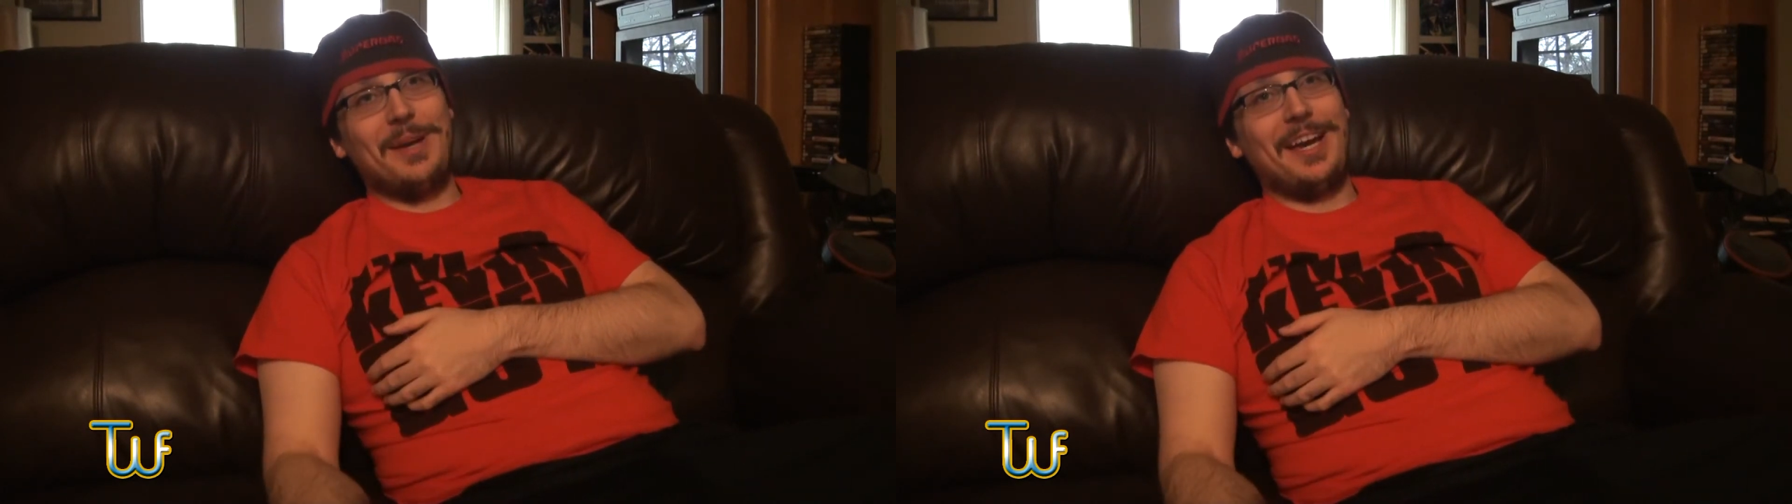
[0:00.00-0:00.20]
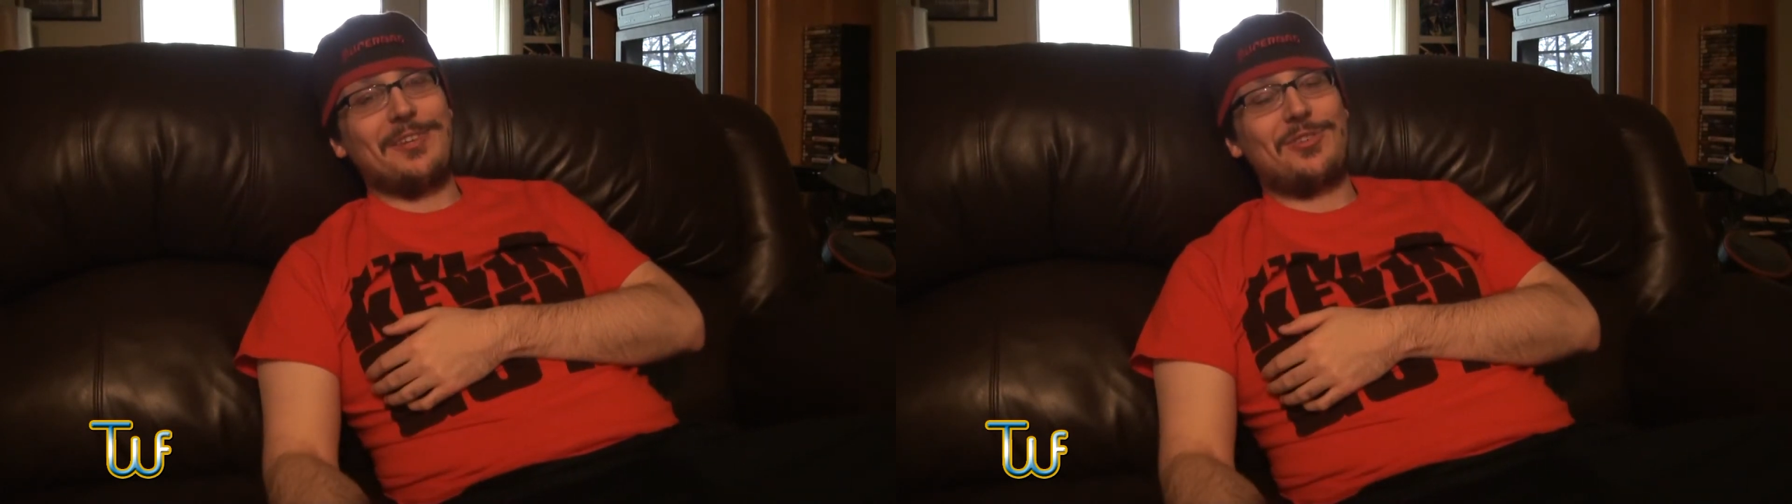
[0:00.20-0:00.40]

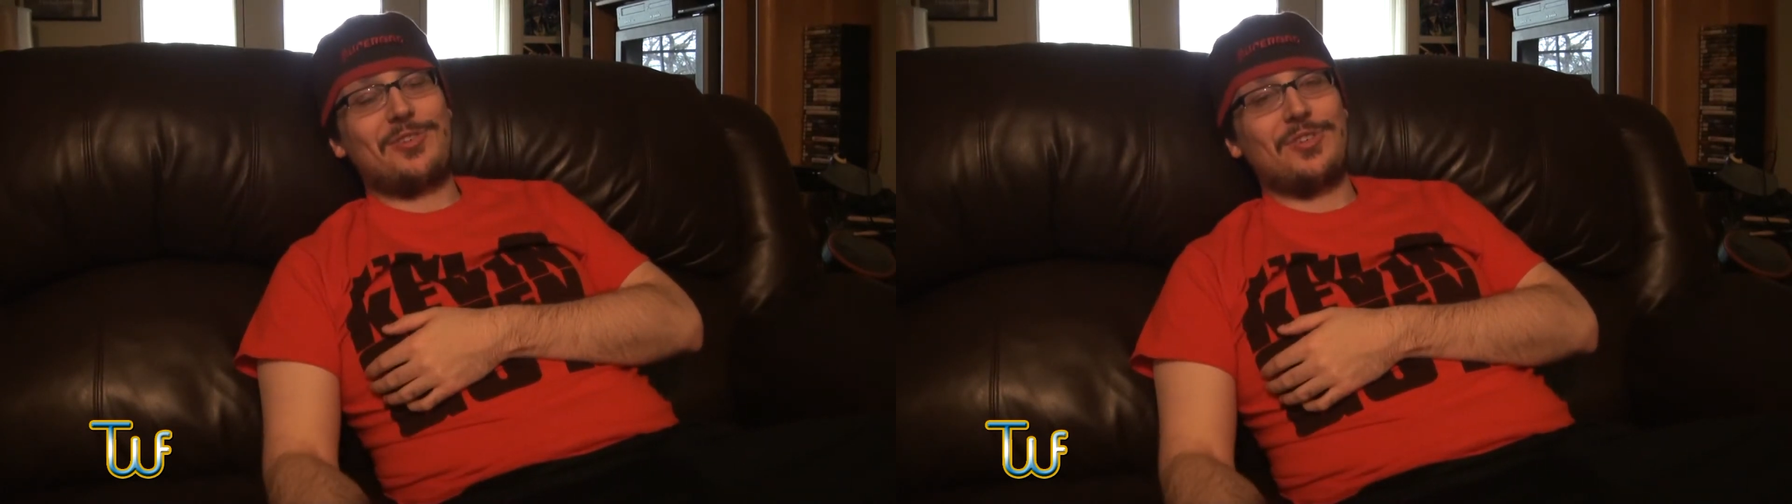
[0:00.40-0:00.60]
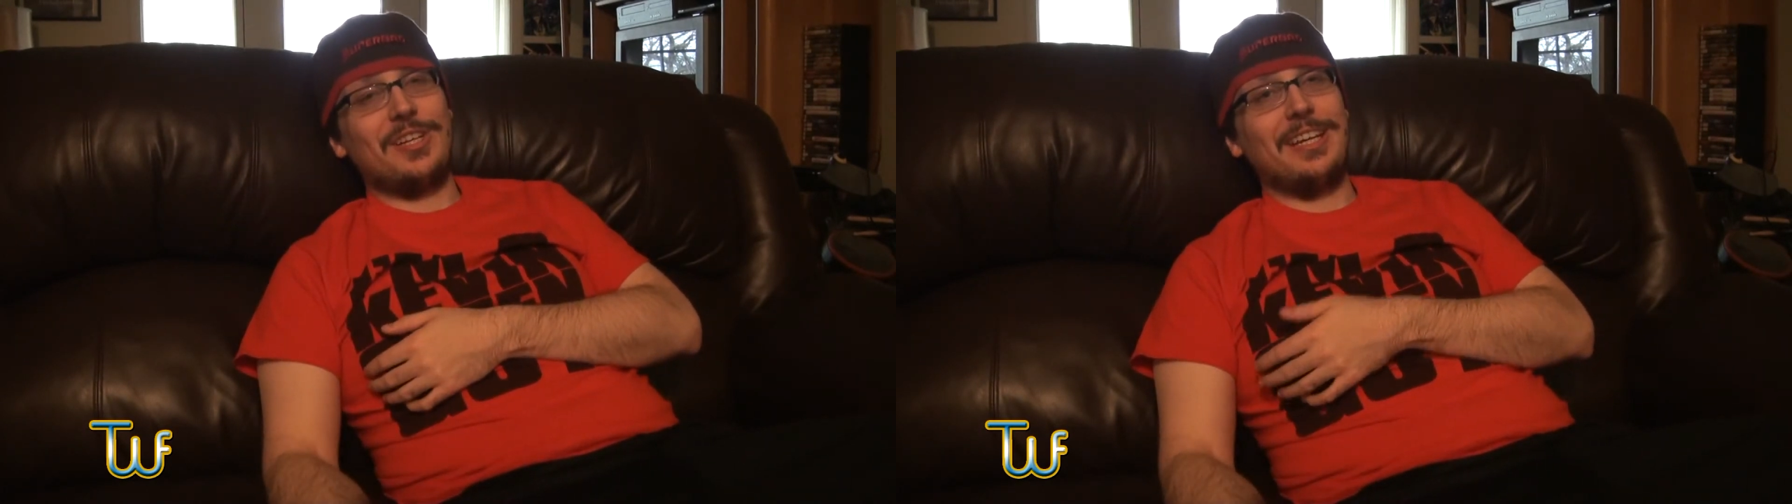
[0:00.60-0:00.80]

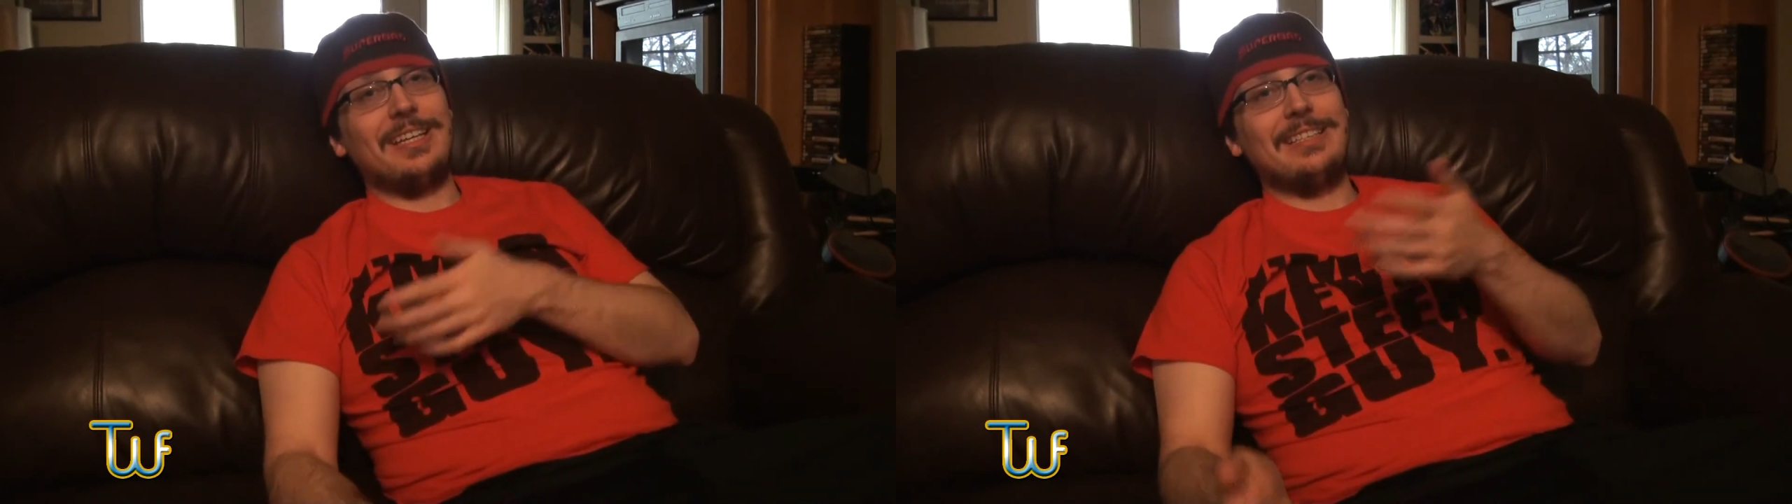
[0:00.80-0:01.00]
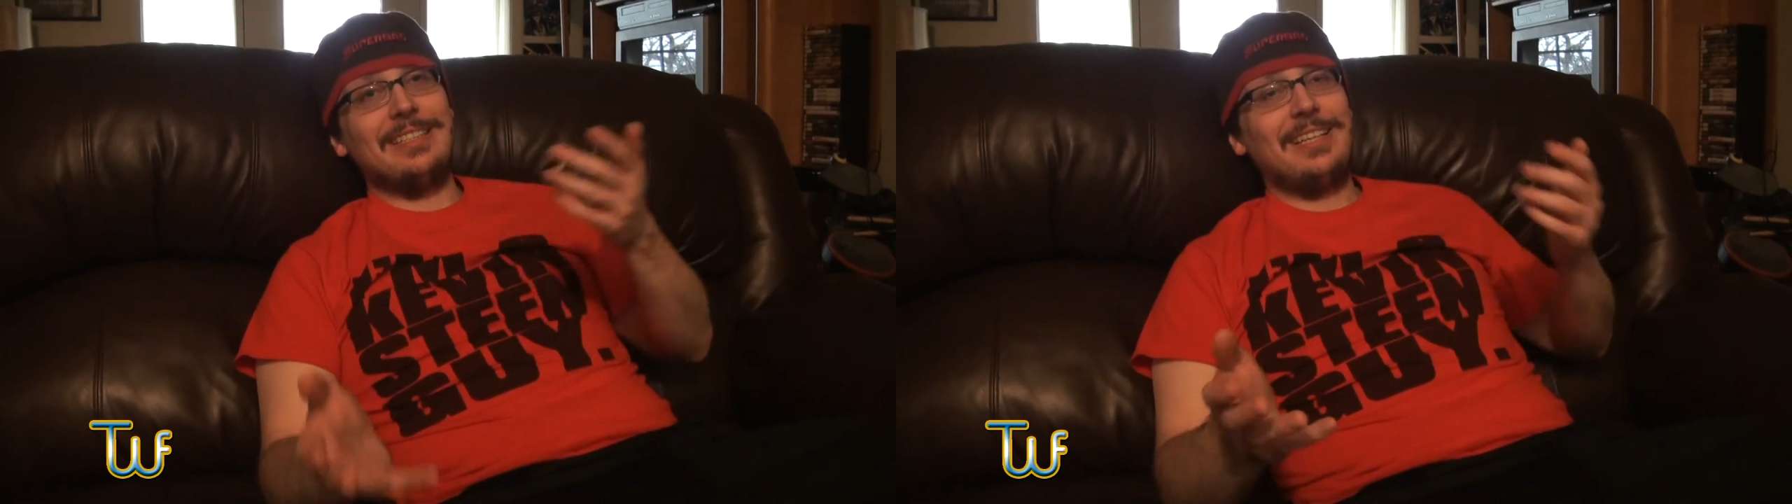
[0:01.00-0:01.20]
match,
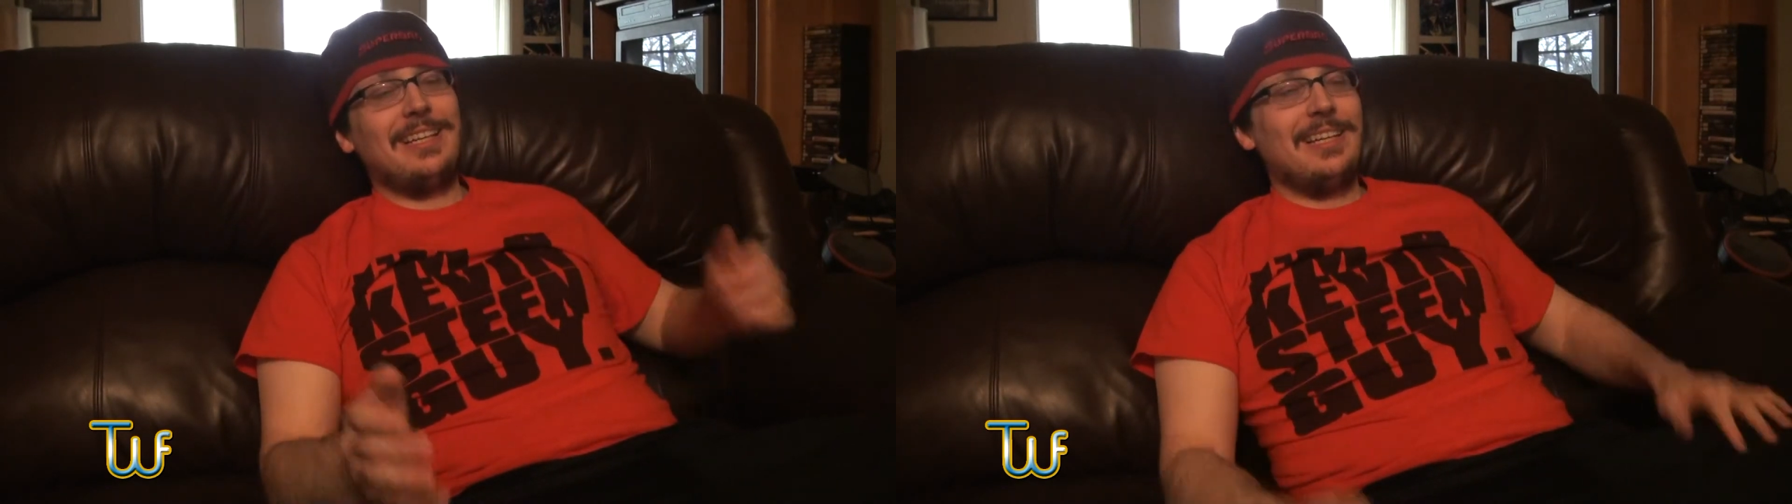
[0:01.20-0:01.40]
and